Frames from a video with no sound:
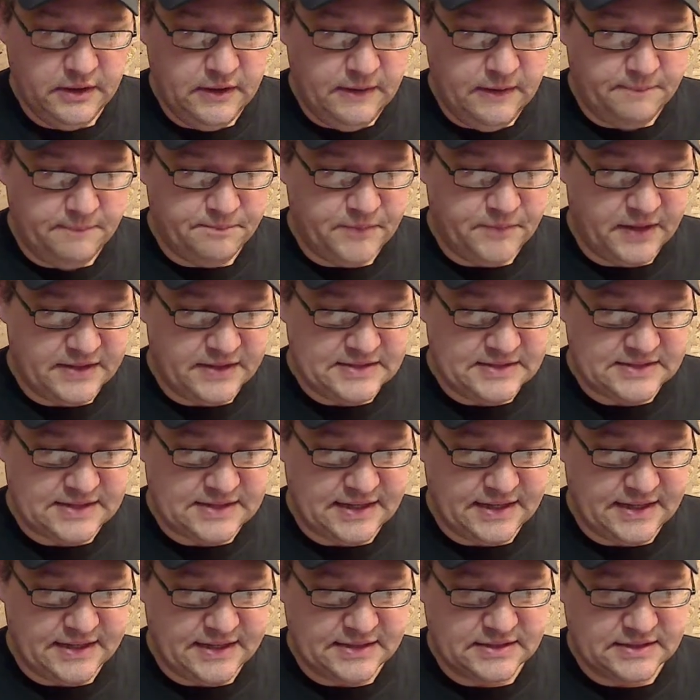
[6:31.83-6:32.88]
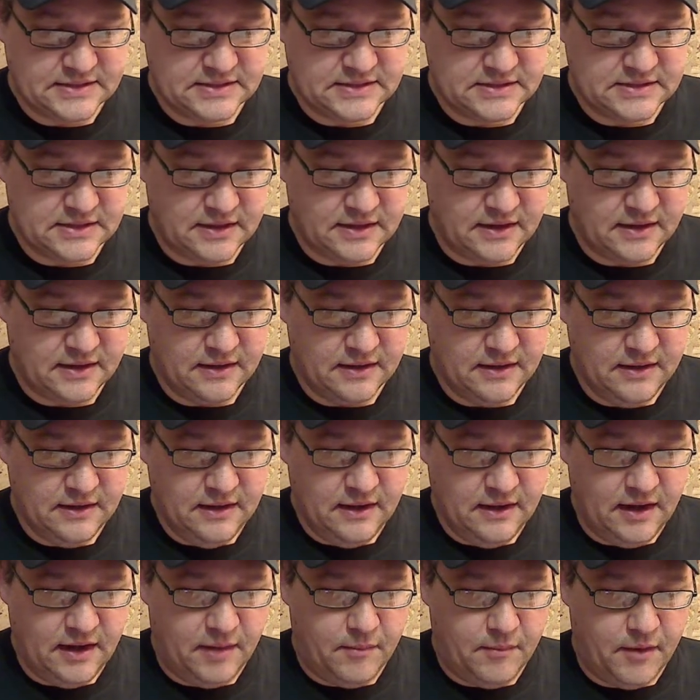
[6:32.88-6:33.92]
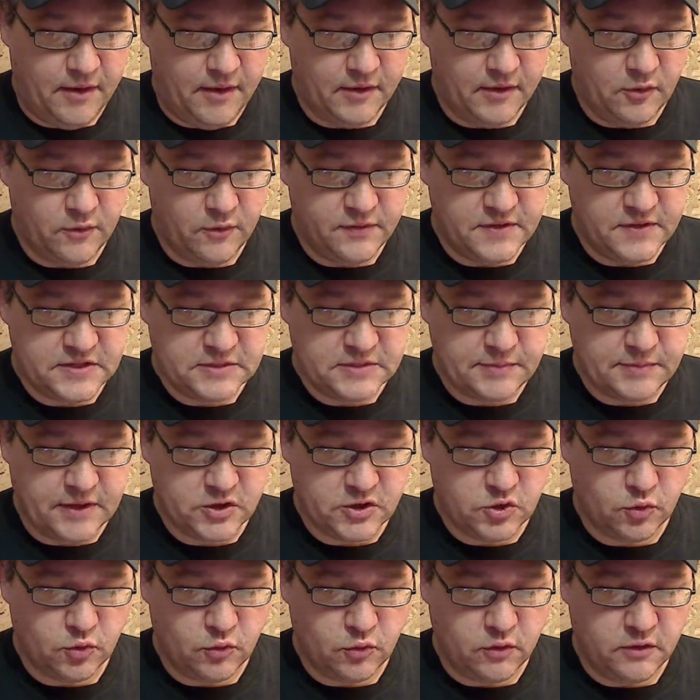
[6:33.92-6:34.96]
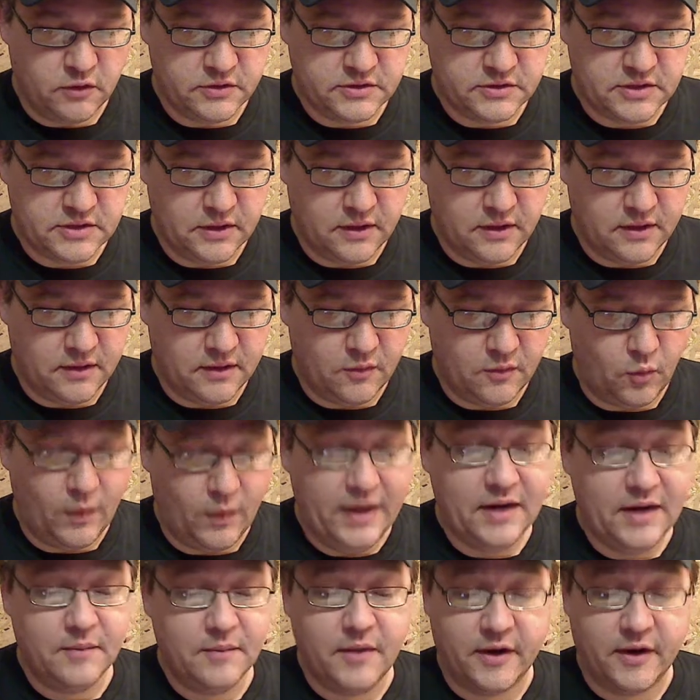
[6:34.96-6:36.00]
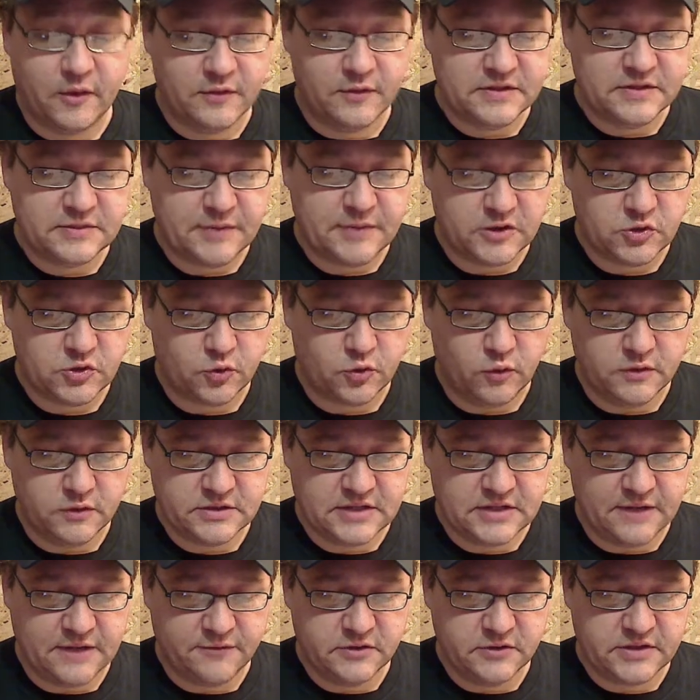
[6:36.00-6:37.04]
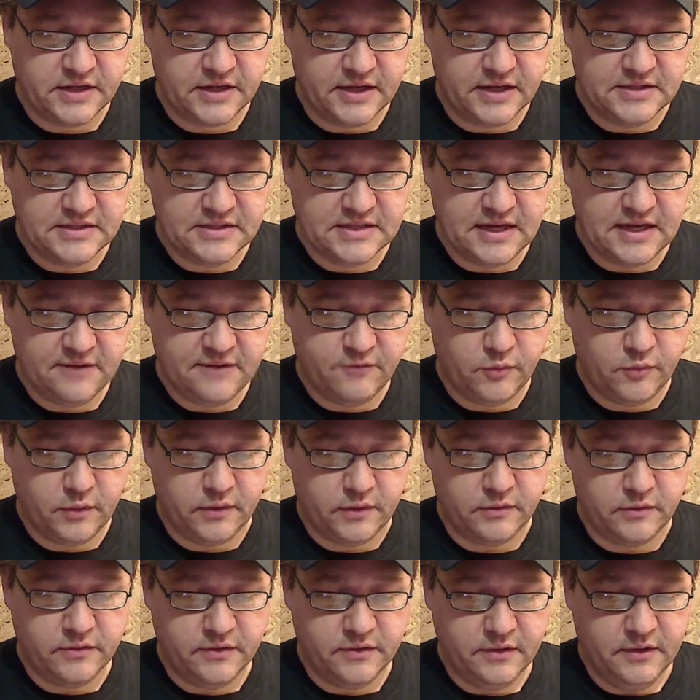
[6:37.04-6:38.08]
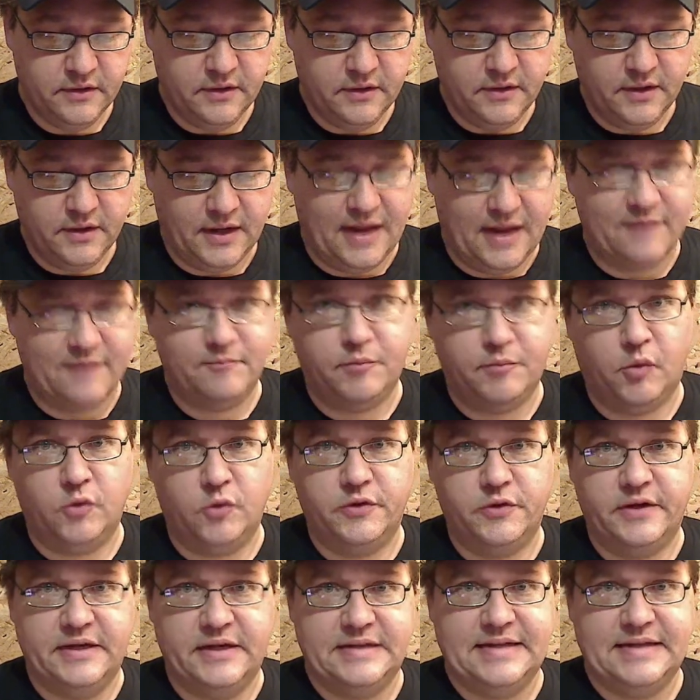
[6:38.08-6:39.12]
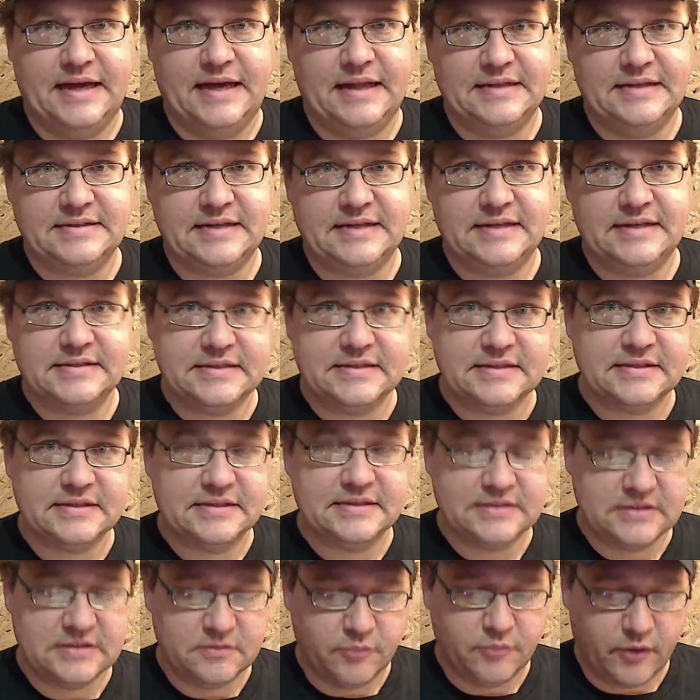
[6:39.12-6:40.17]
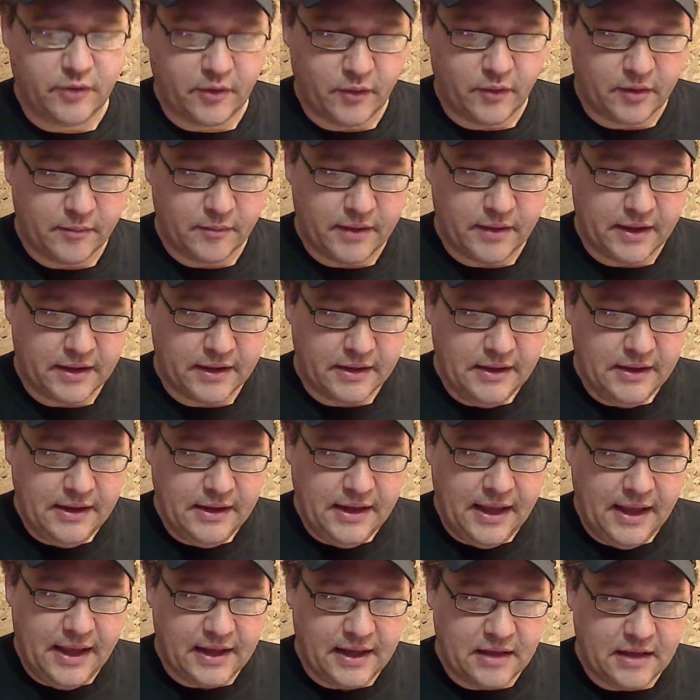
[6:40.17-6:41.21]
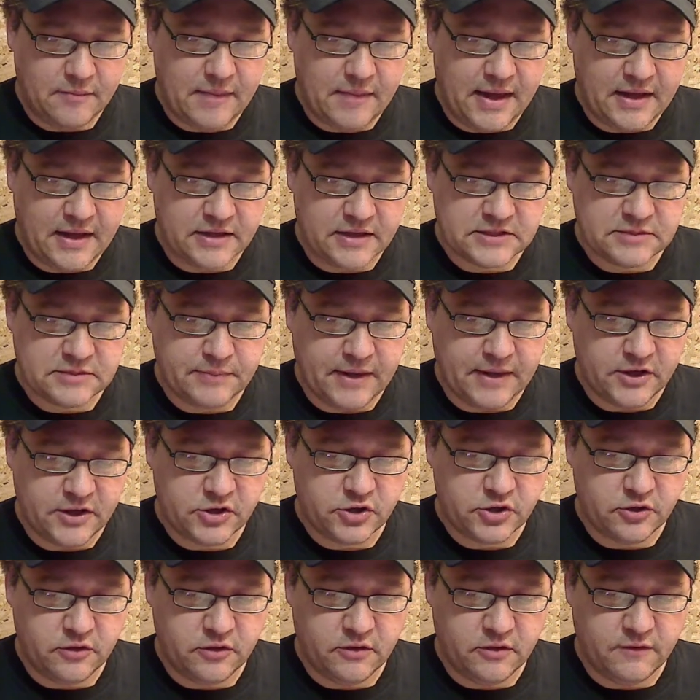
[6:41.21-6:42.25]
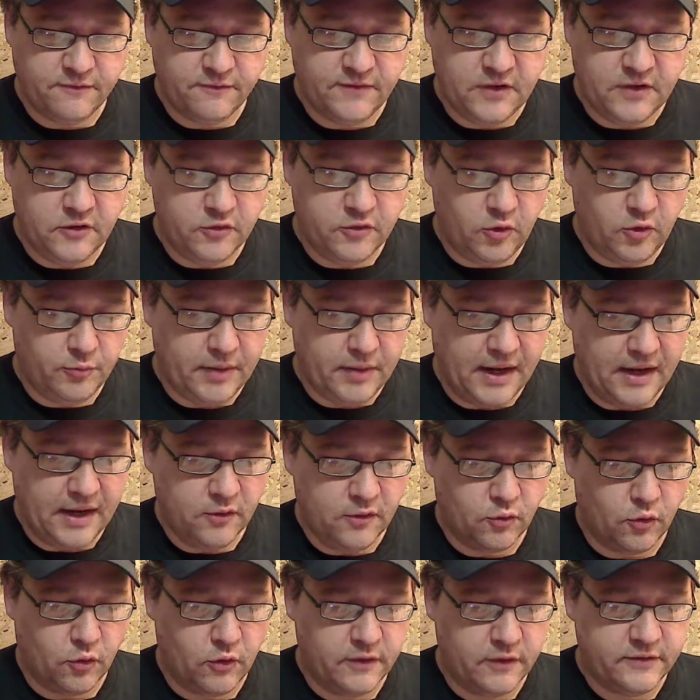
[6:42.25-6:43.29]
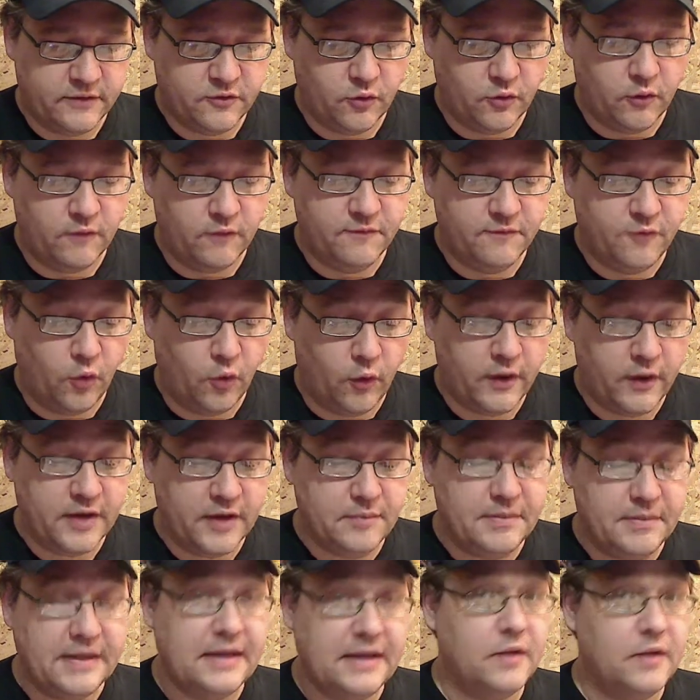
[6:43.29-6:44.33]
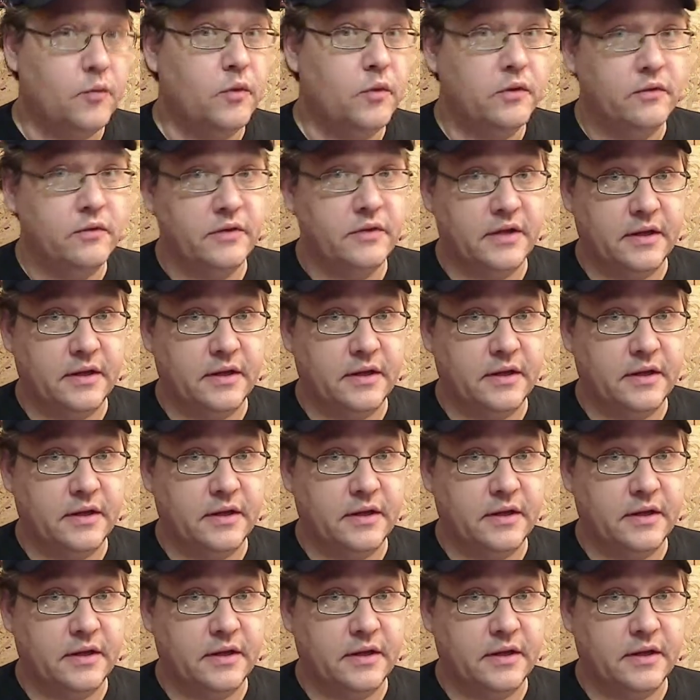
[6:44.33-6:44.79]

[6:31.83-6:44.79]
It says, a model with this special rules, when a model with special rule suffers an unsaved wound, and I bold and italicized this because this is the point I want to make, it can make a special Feel No Pain roll to avoid being wounded.